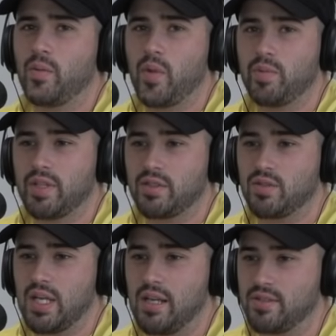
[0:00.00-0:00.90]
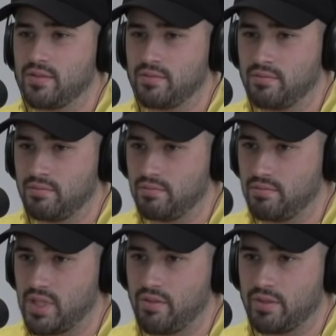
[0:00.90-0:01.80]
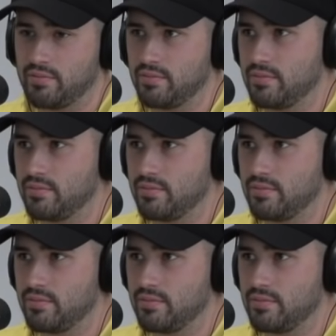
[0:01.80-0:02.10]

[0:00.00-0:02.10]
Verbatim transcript: maybe like two thousand seven.